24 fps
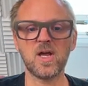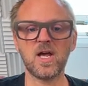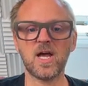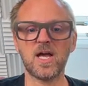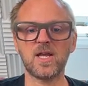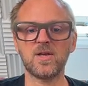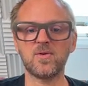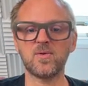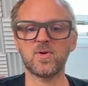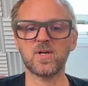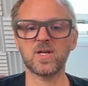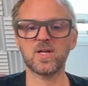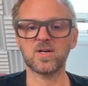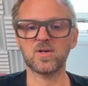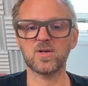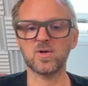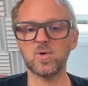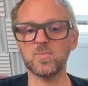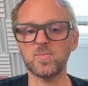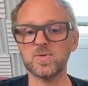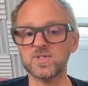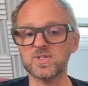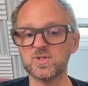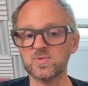and you can
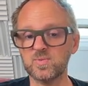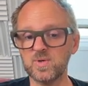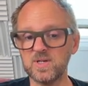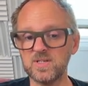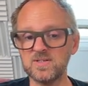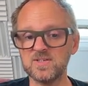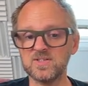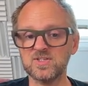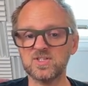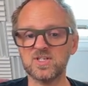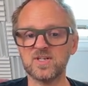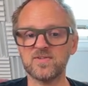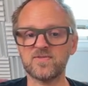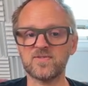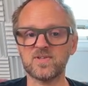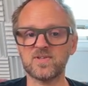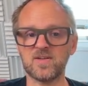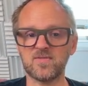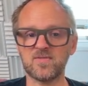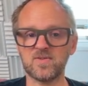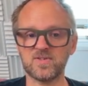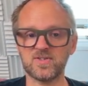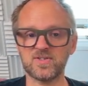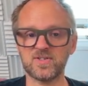go between the shift
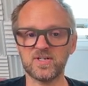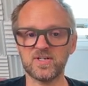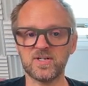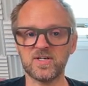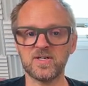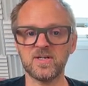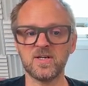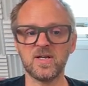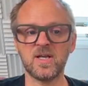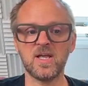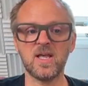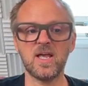levels here,